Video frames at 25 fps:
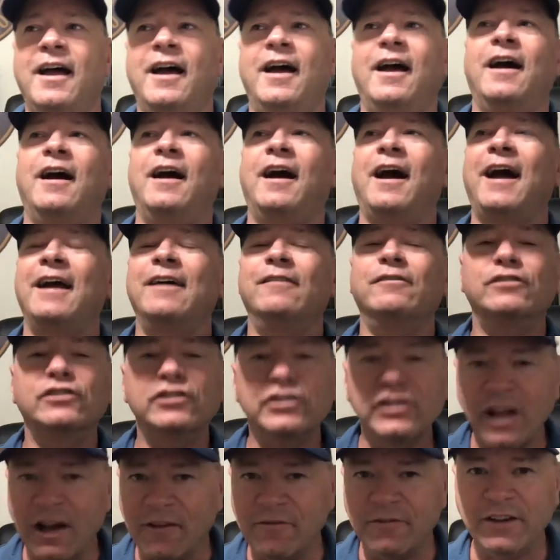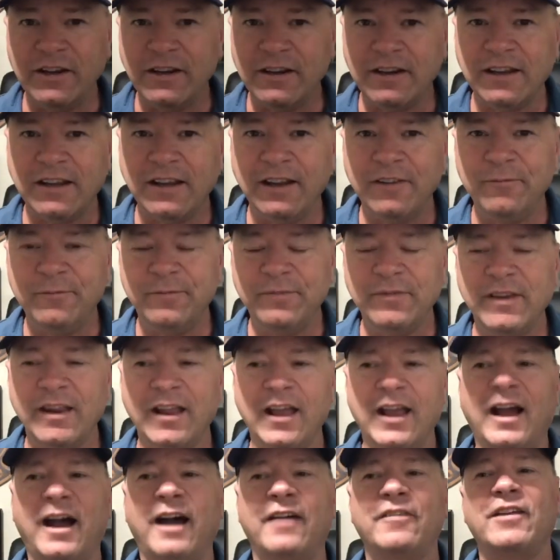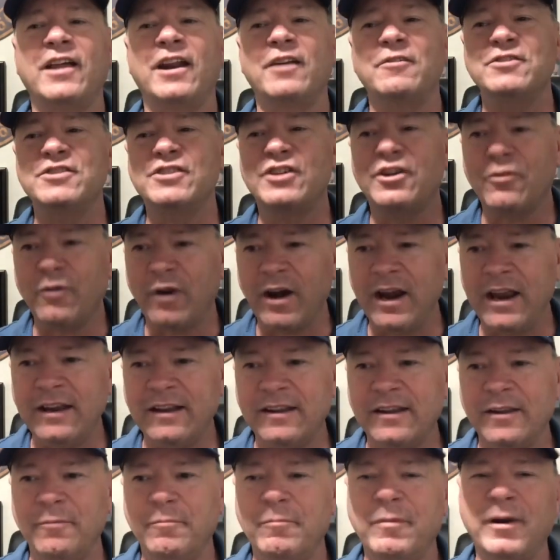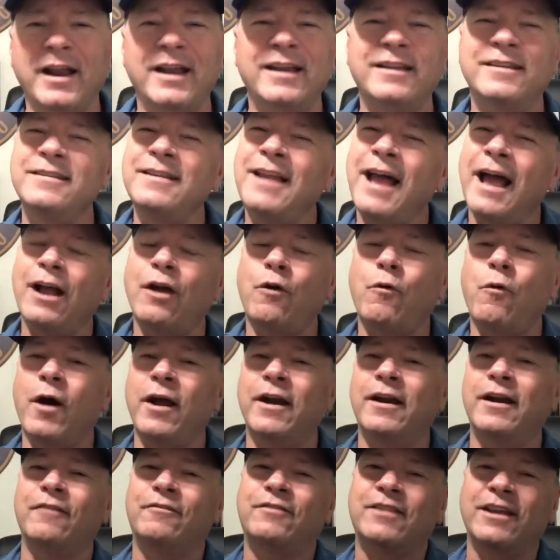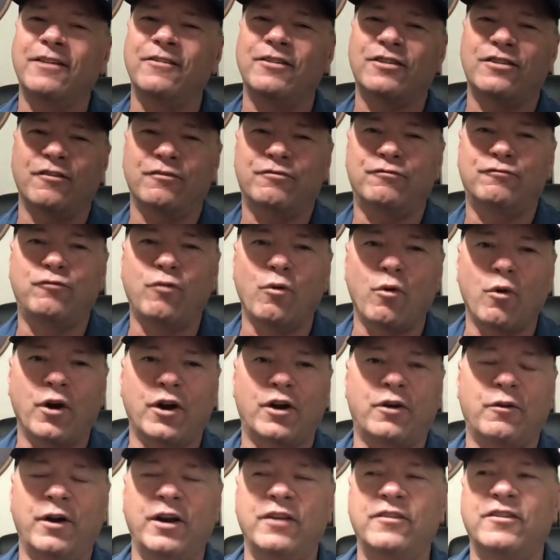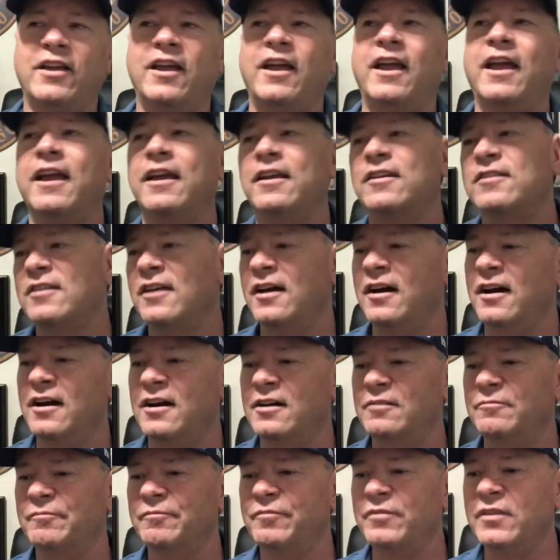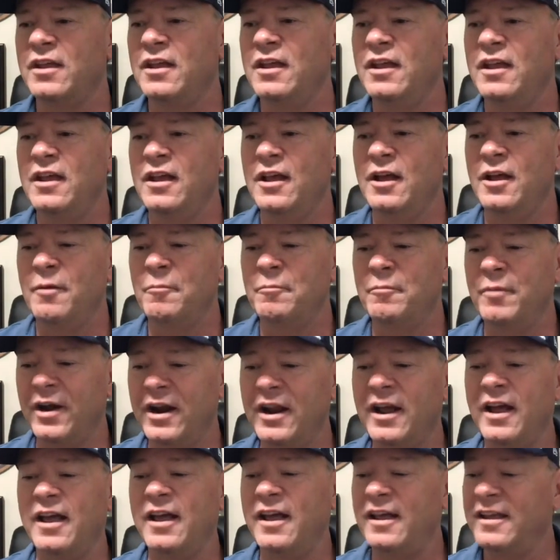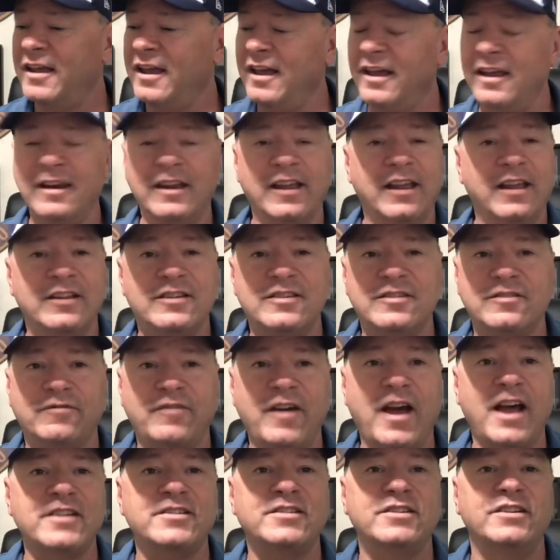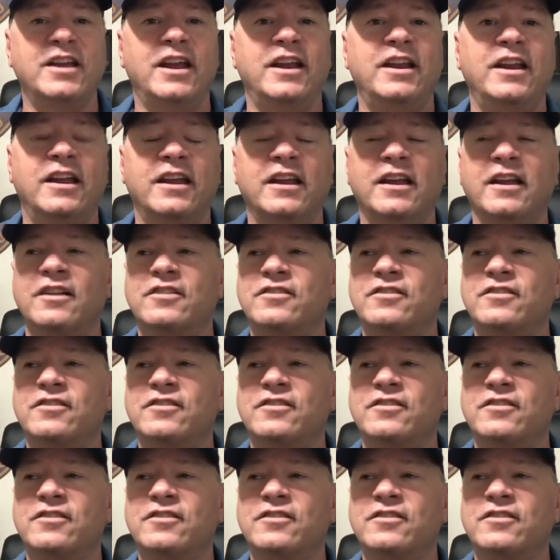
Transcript: I loved it. I thought it was great, but not quite enough to give it the 4 Crazy Hanks. Again, it's fascinating.